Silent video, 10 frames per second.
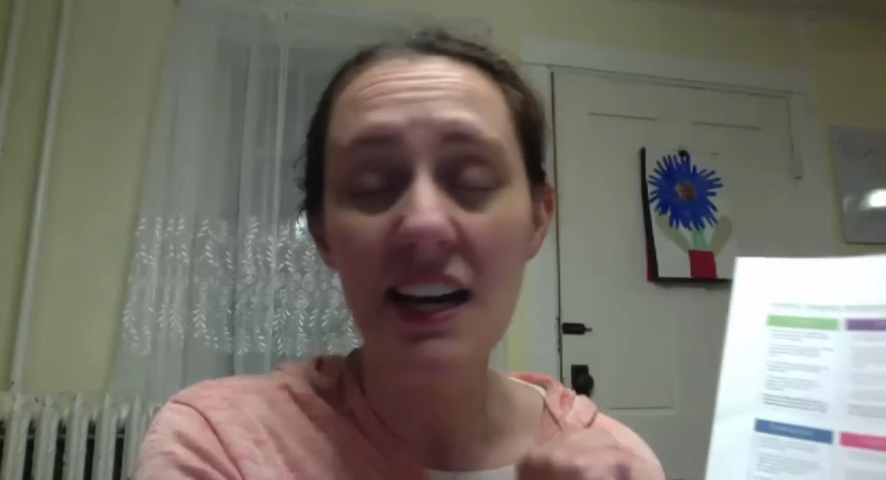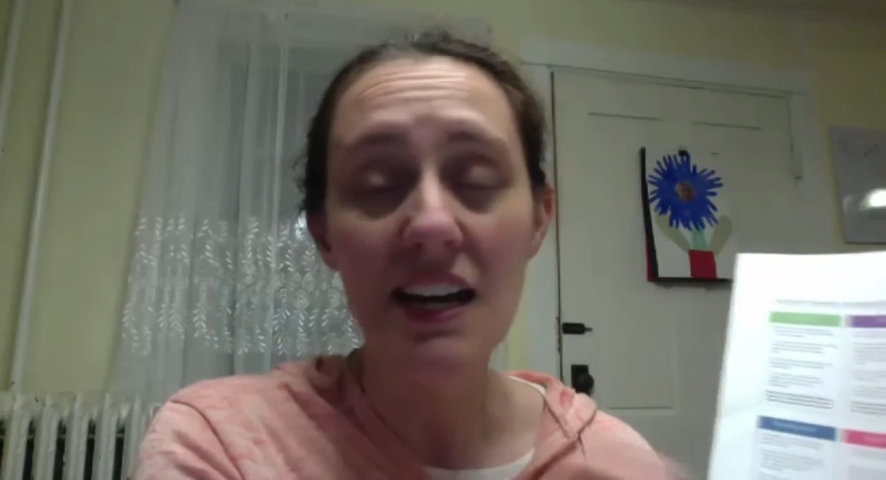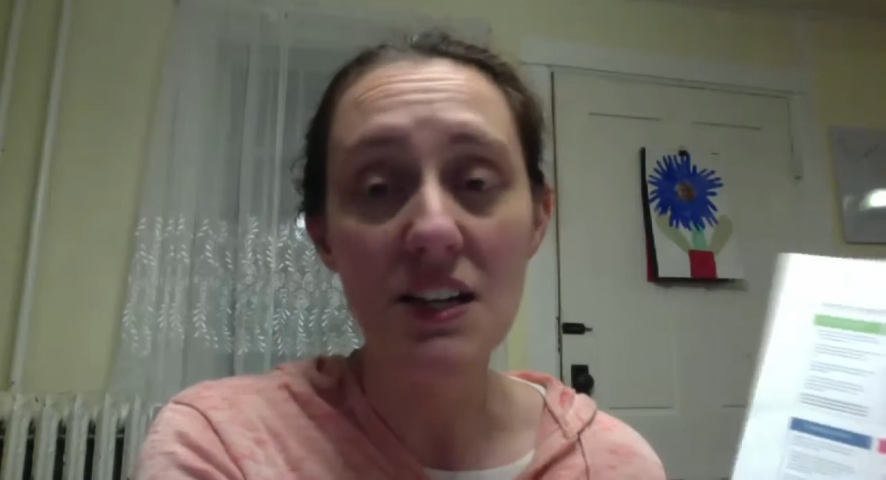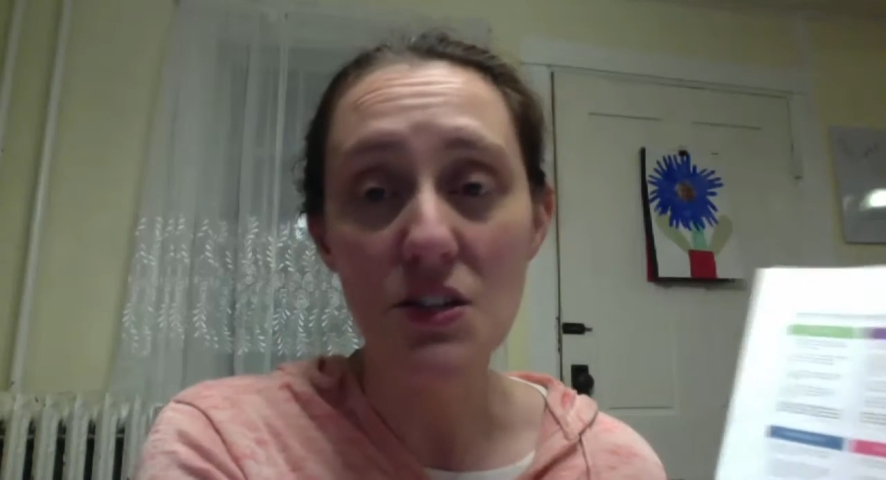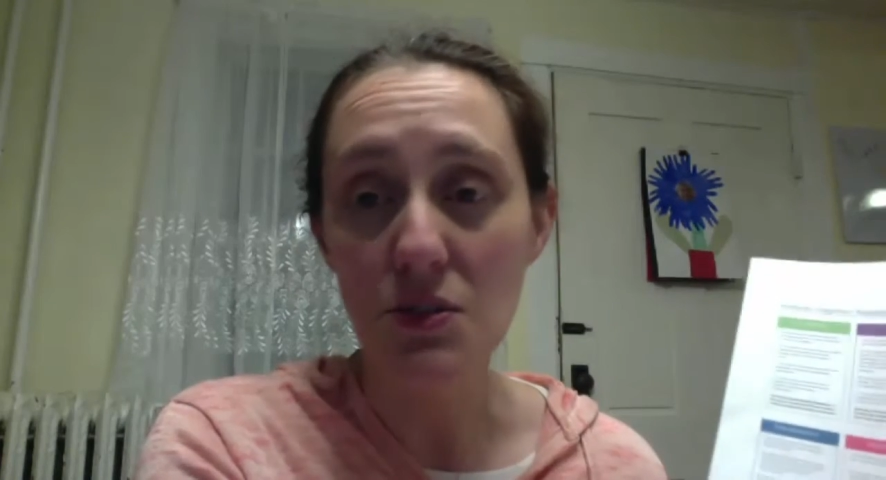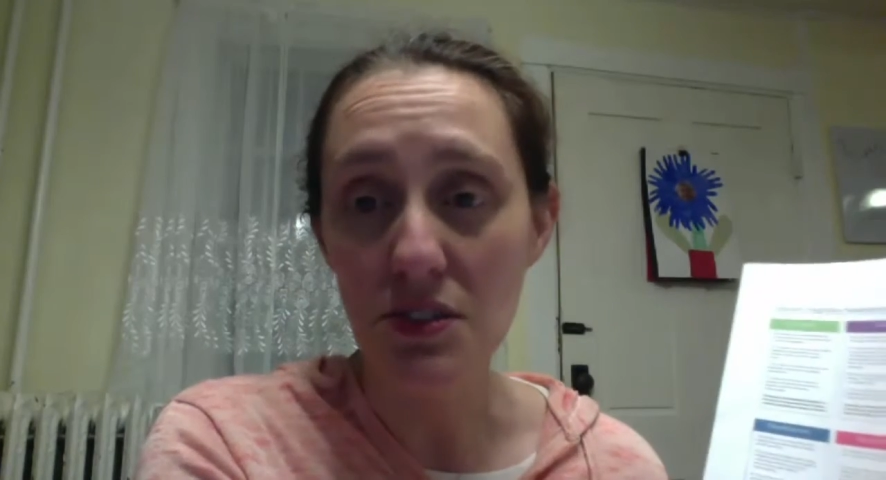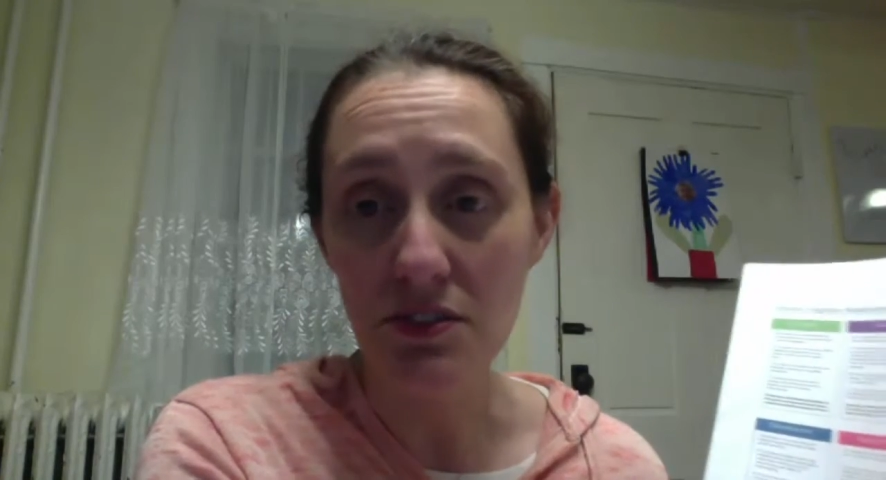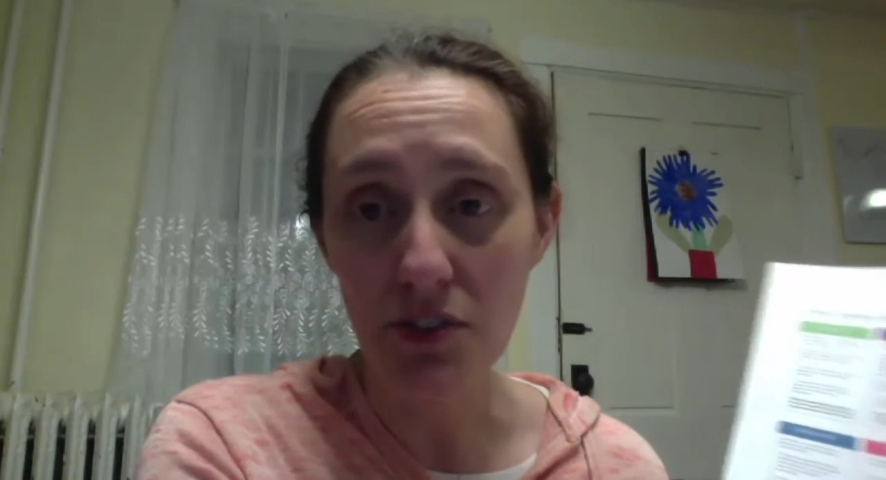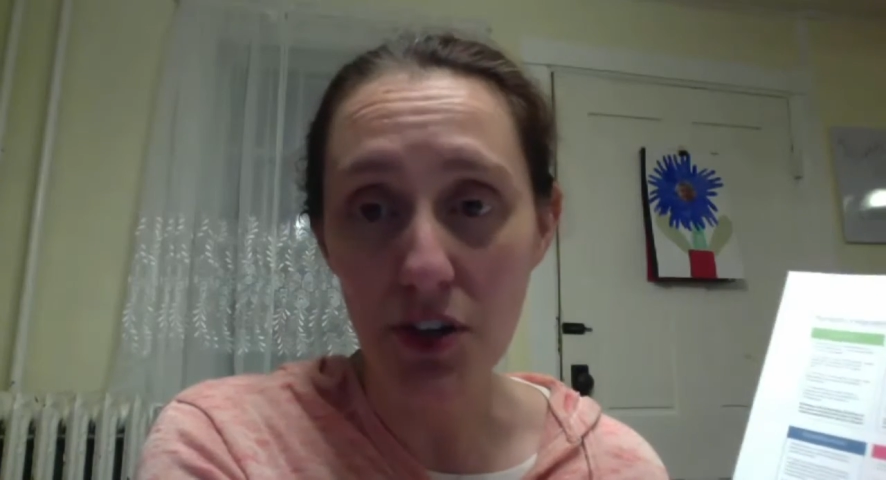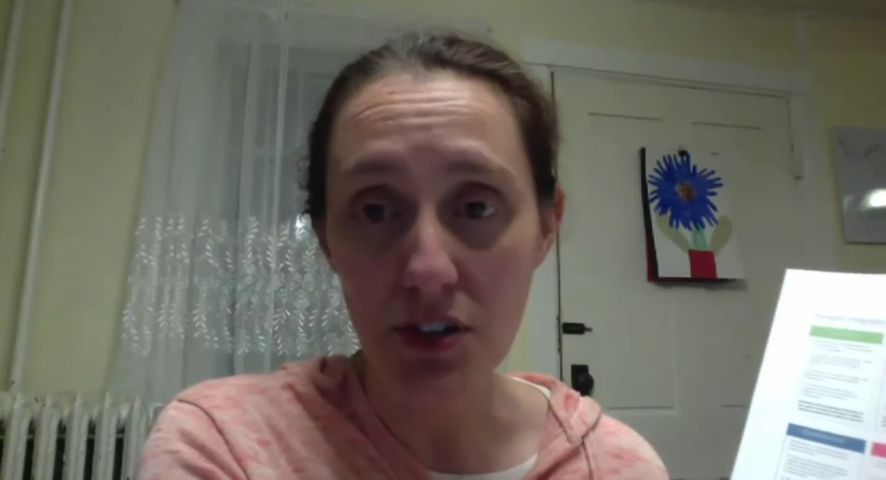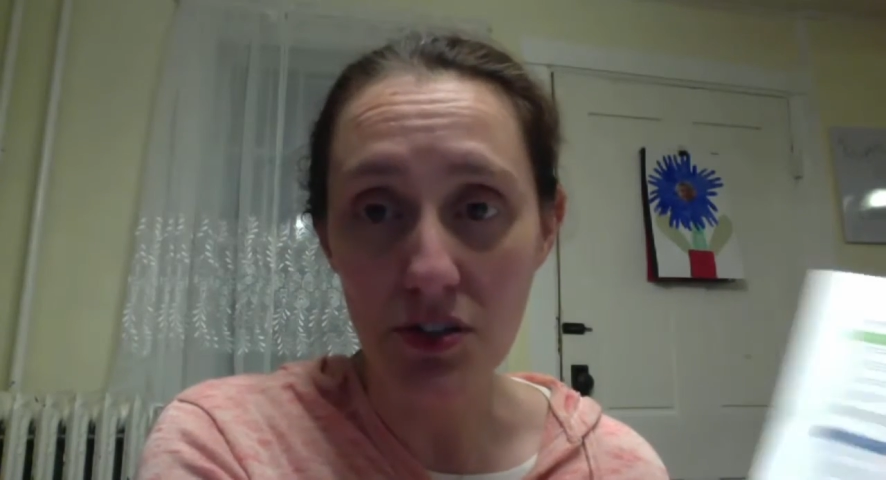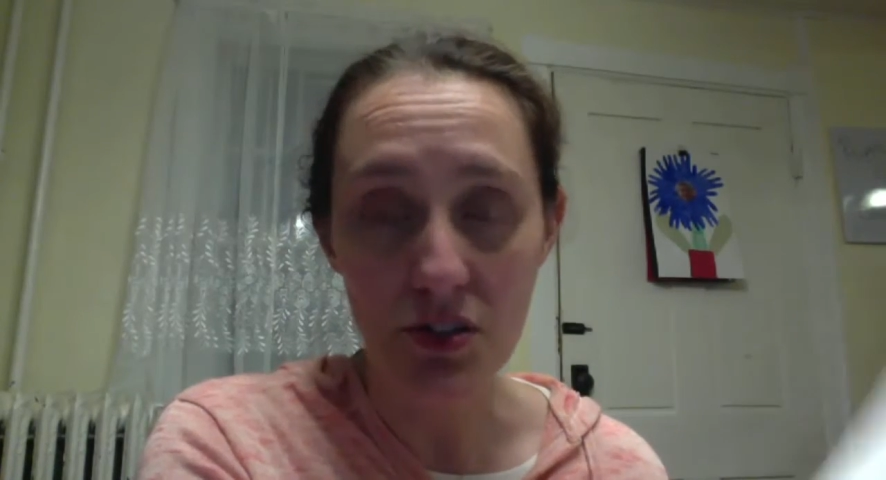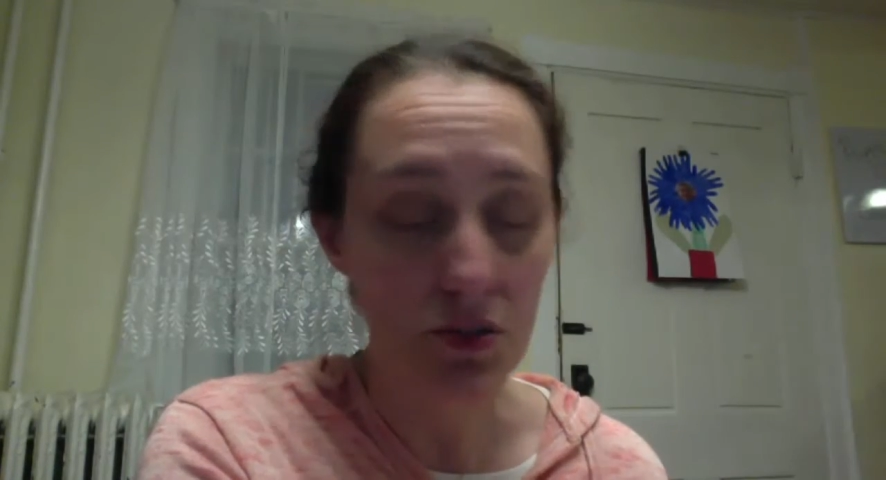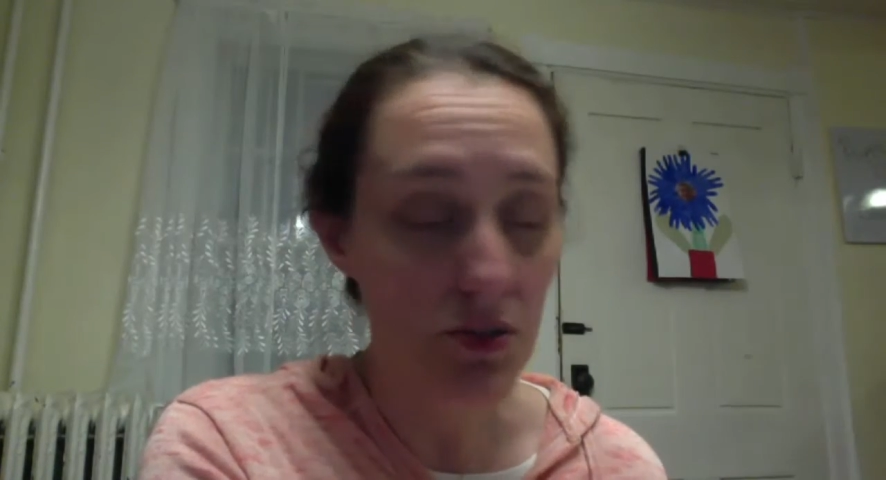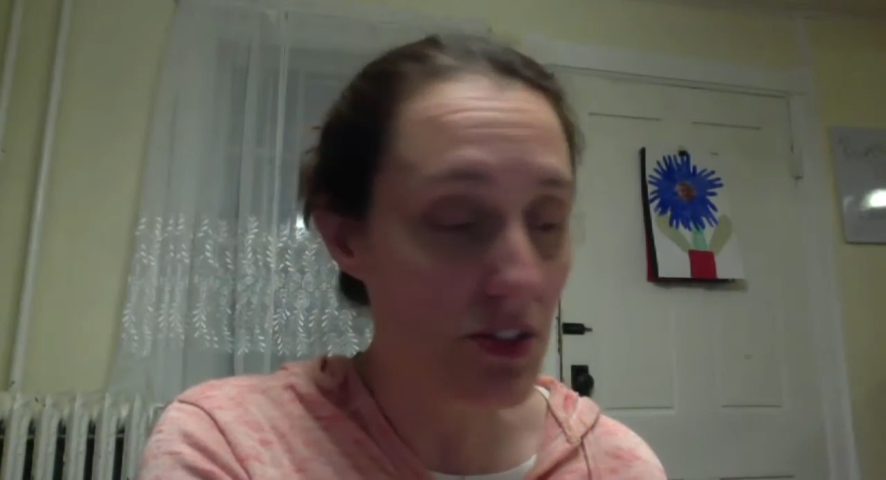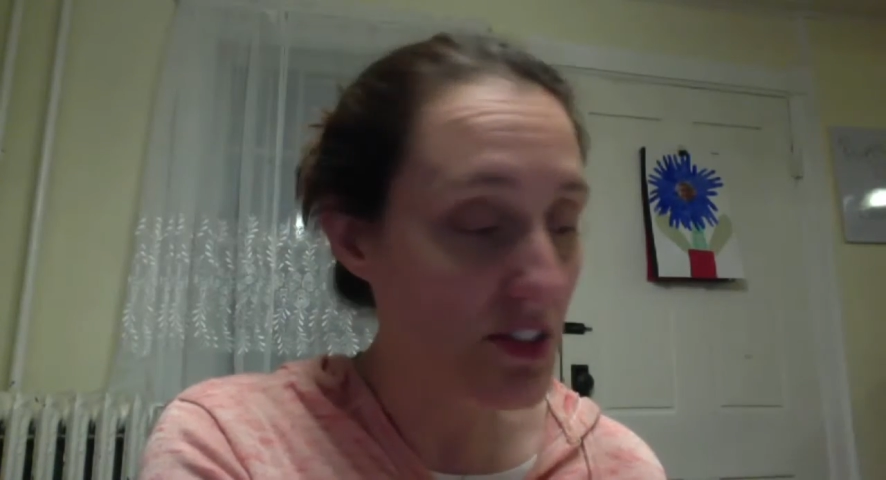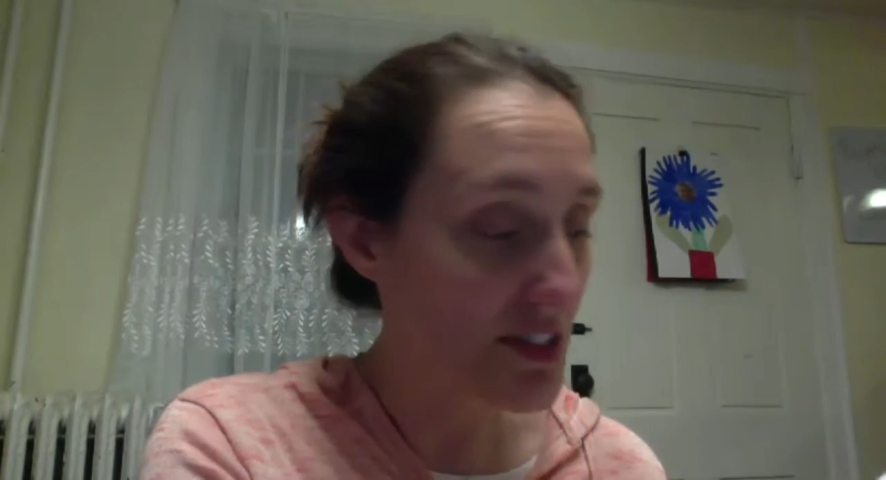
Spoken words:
and use it for all your students